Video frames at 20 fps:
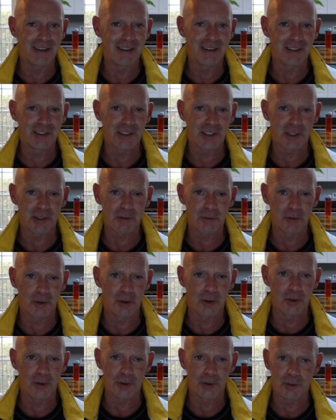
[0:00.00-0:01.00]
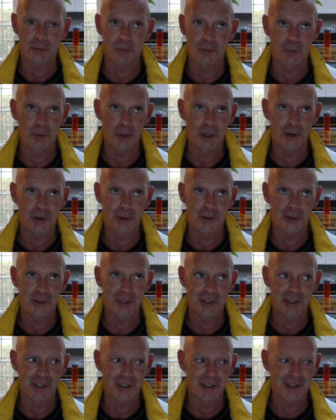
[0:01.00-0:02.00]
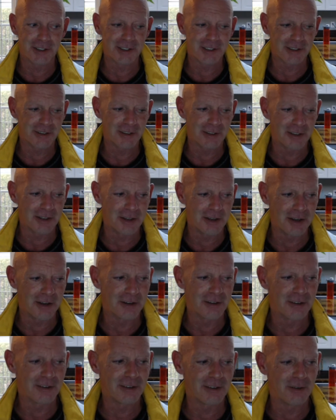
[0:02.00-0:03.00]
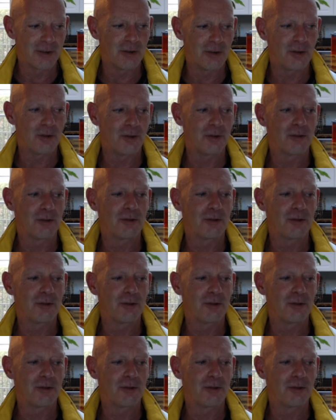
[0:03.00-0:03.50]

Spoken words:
Just one of those weird days again, you know.